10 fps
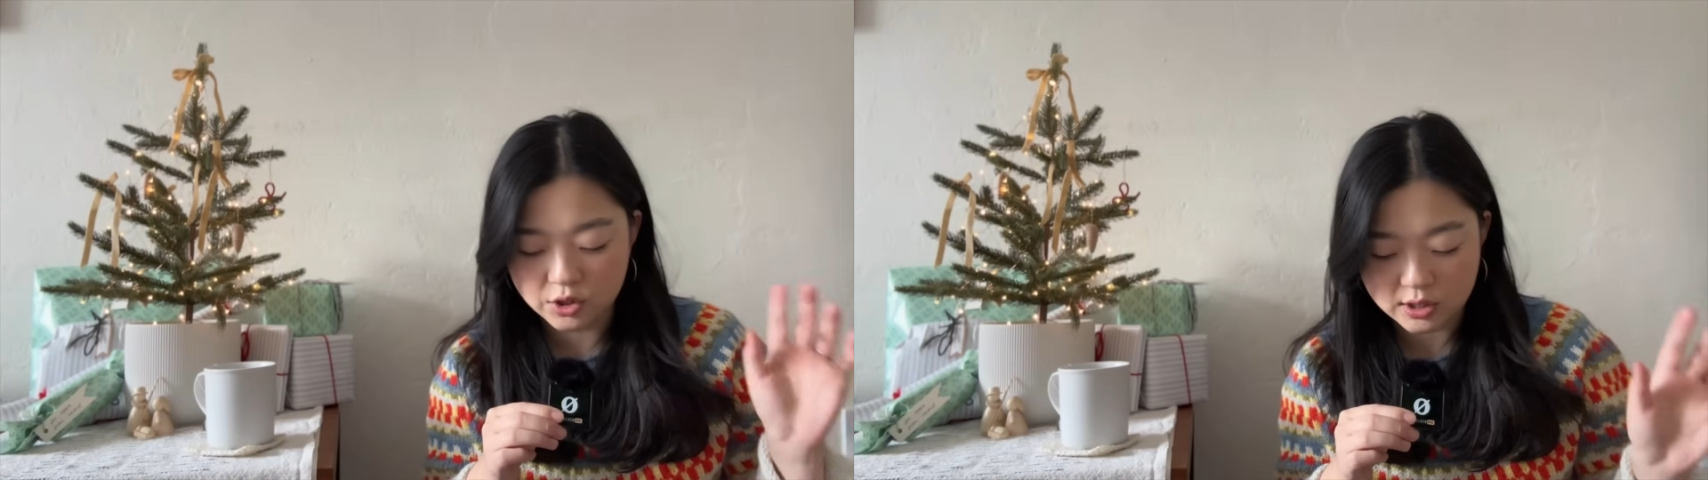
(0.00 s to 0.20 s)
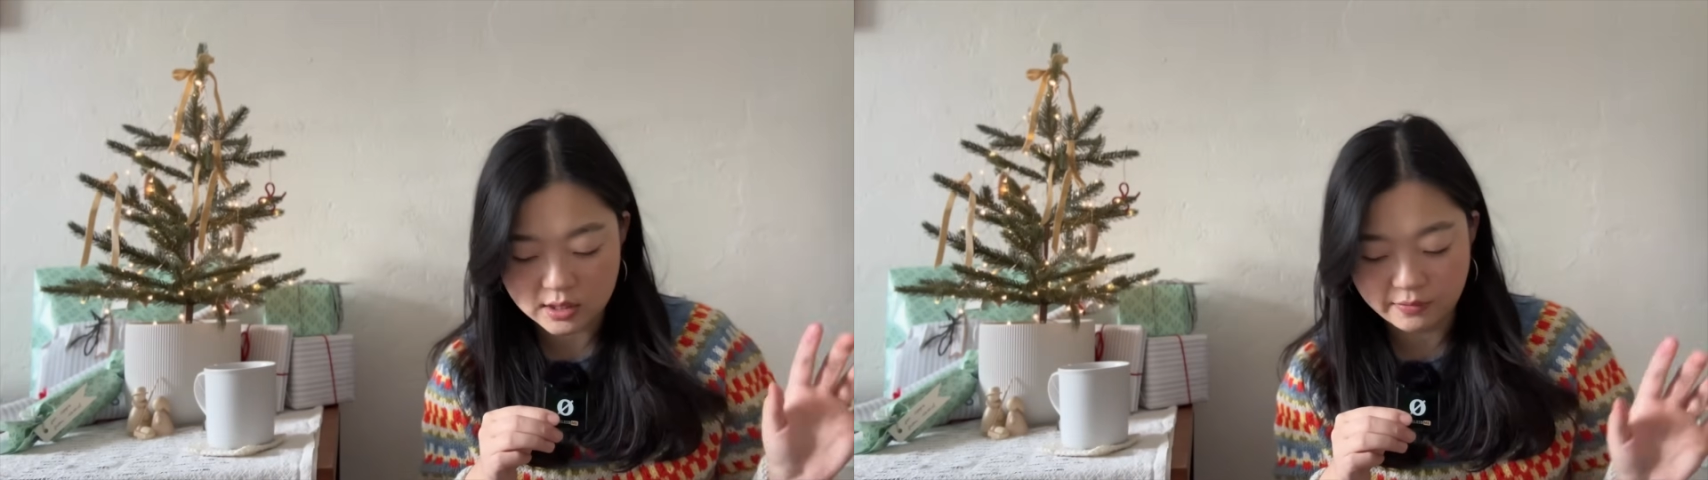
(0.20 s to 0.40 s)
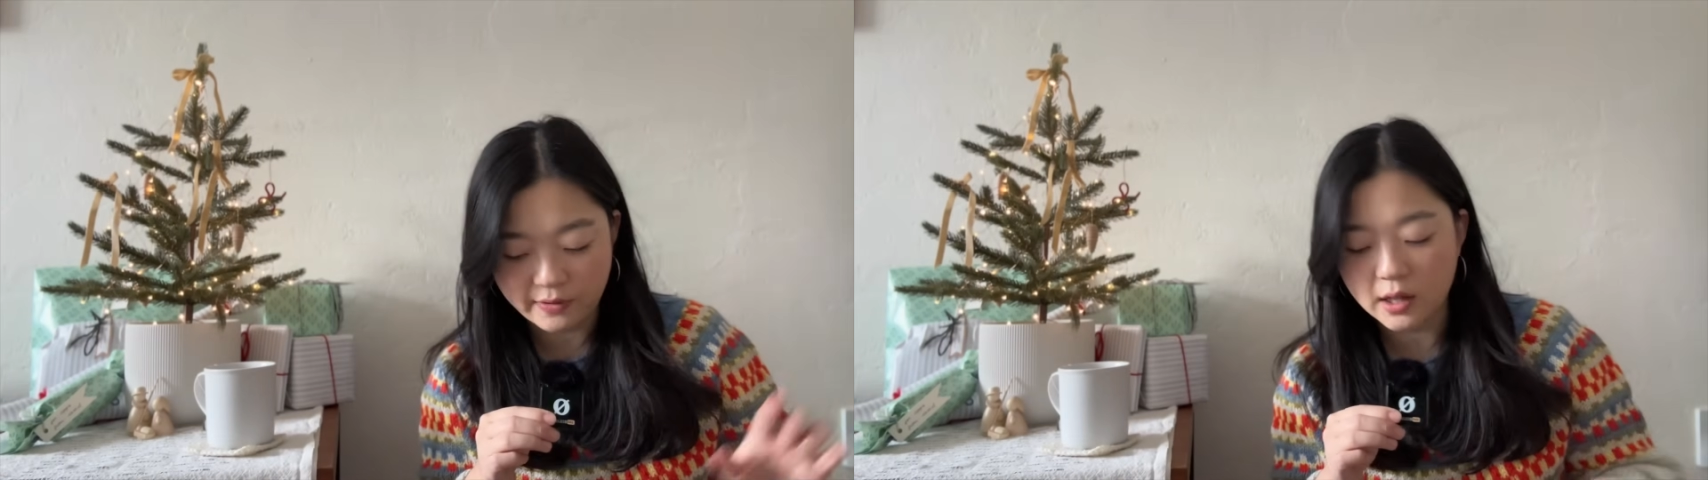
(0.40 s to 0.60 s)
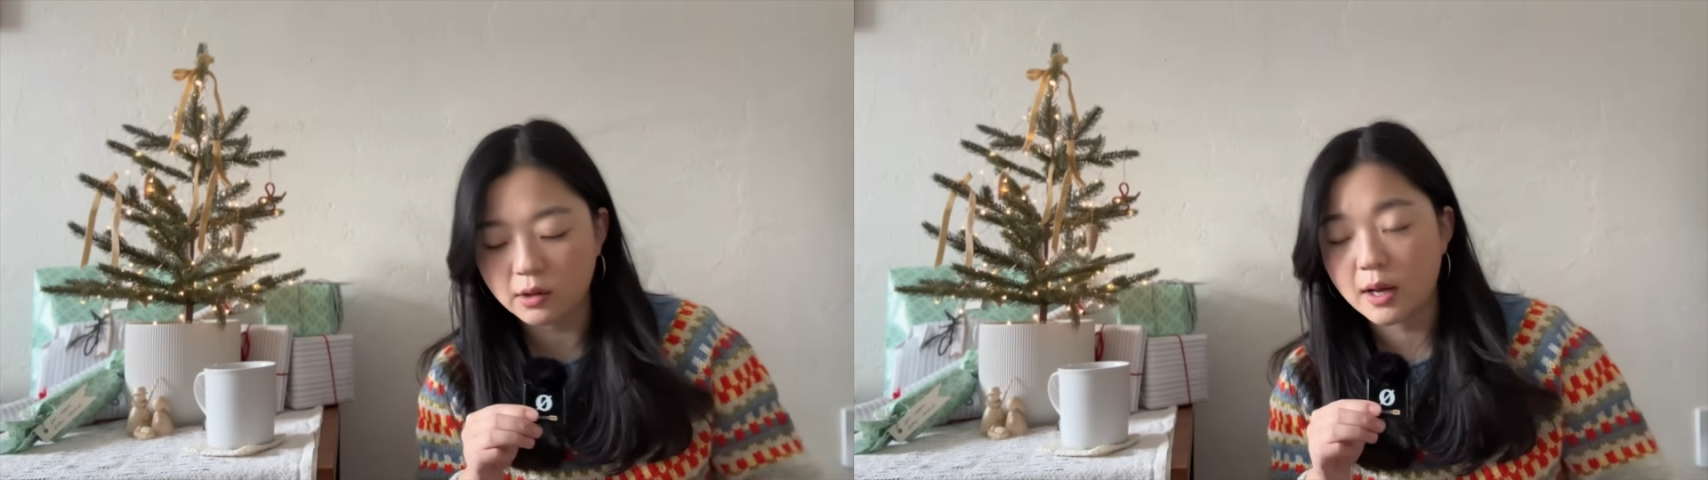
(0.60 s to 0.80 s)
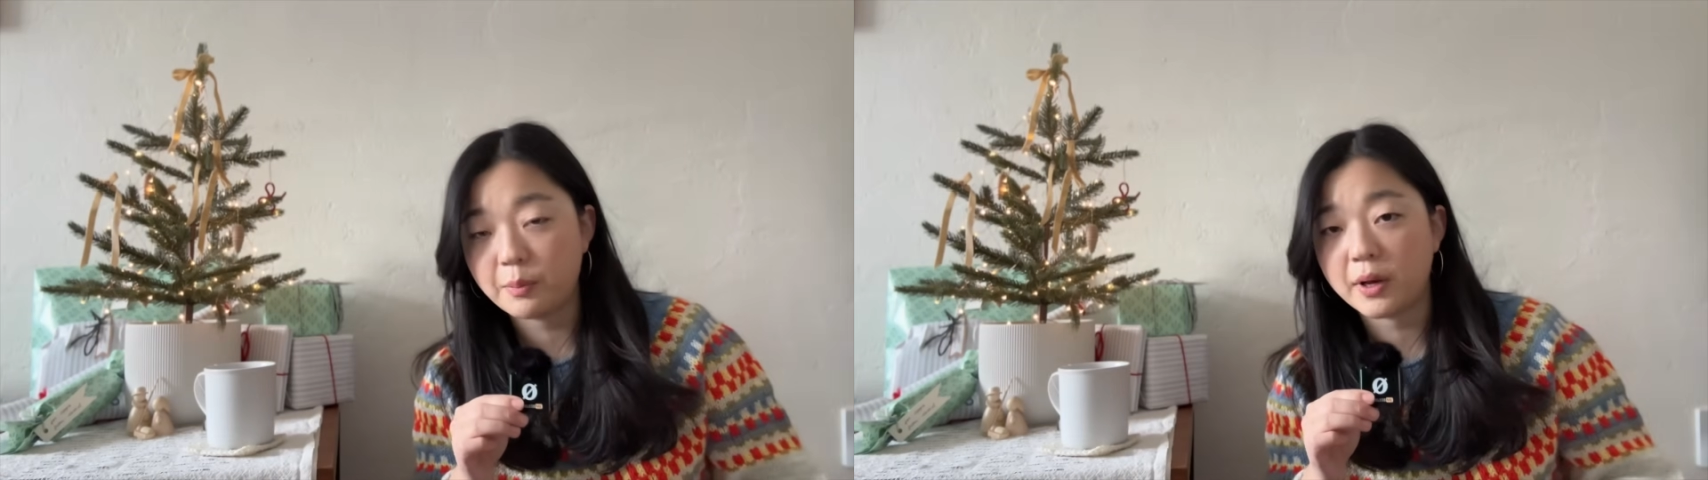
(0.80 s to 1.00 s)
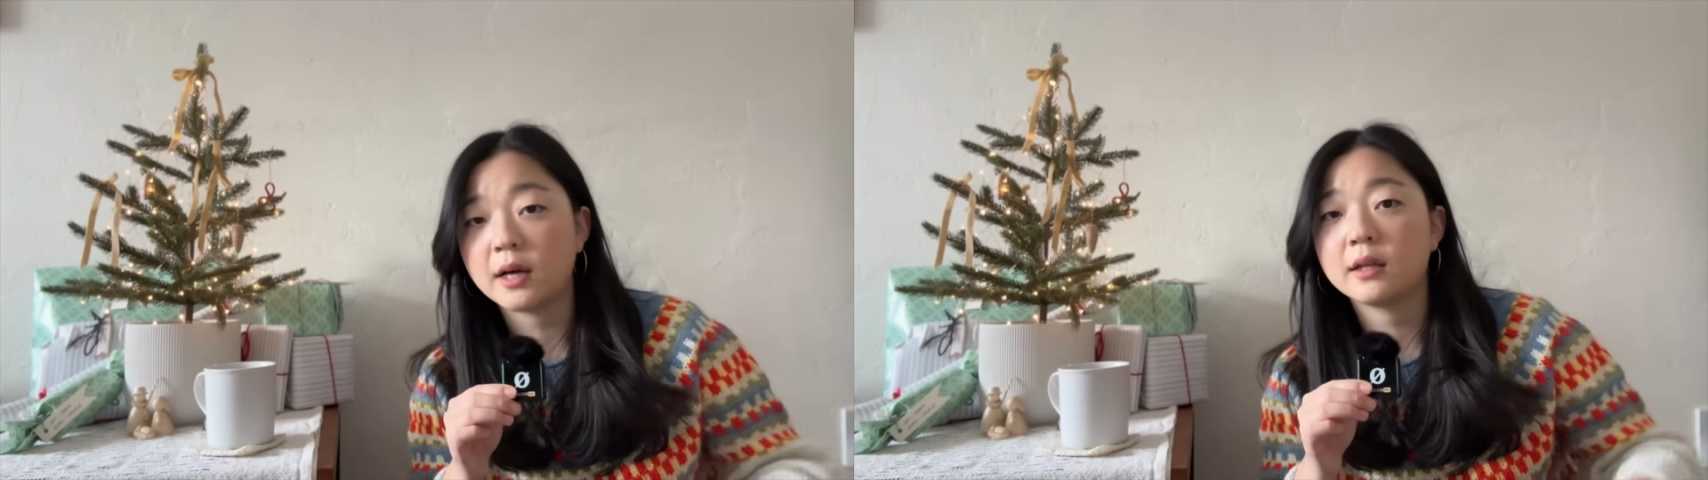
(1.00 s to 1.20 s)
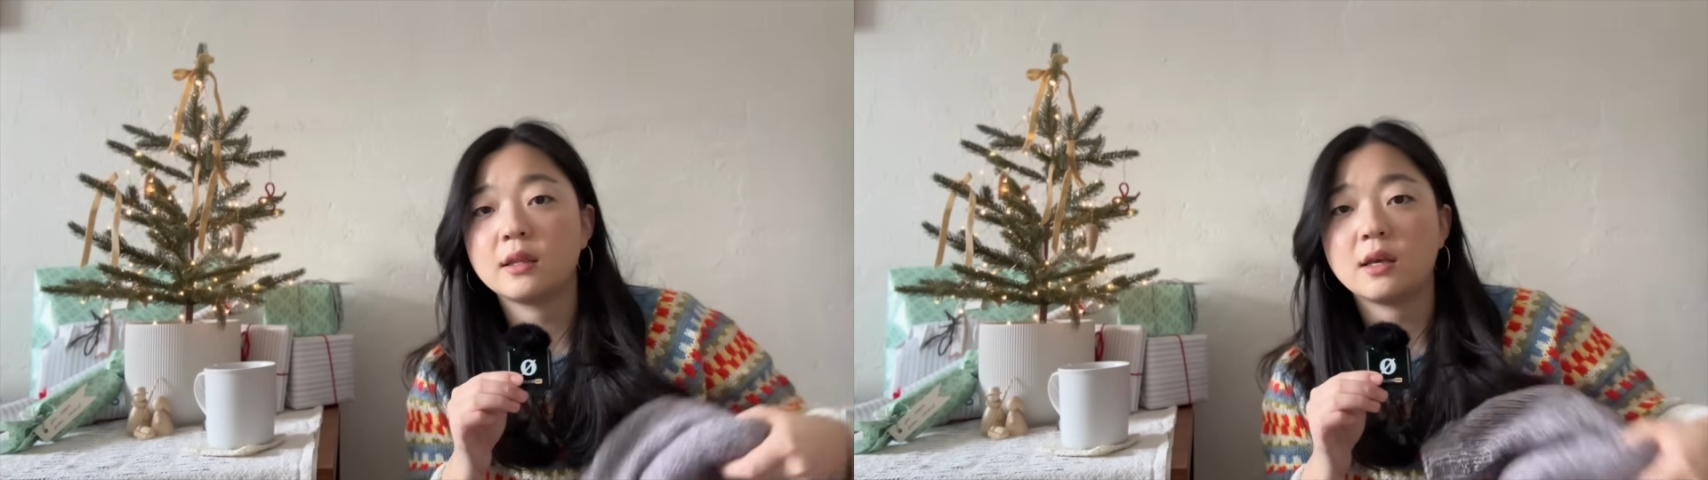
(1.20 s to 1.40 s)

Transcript: just to follow up on